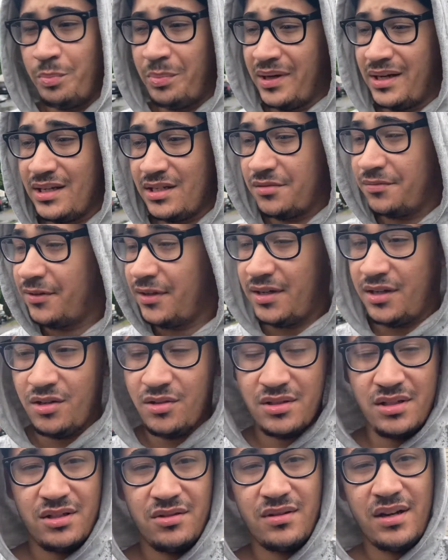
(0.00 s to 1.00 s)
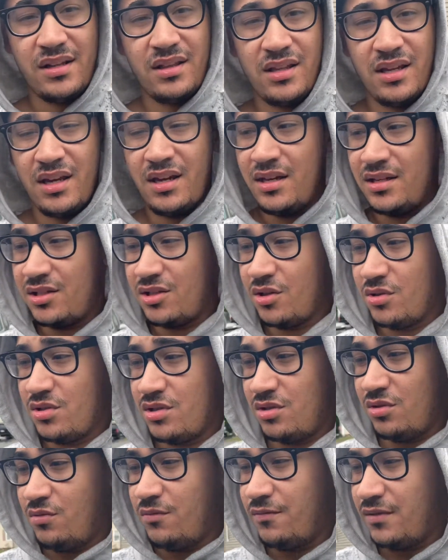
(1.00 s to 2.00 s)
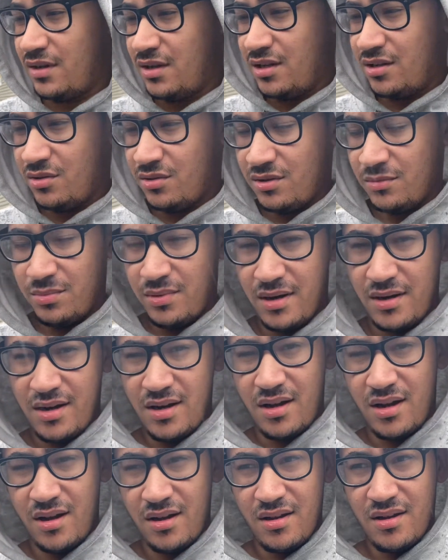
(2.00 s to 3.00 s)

biggest videos is right there. It's those two videos, but uh,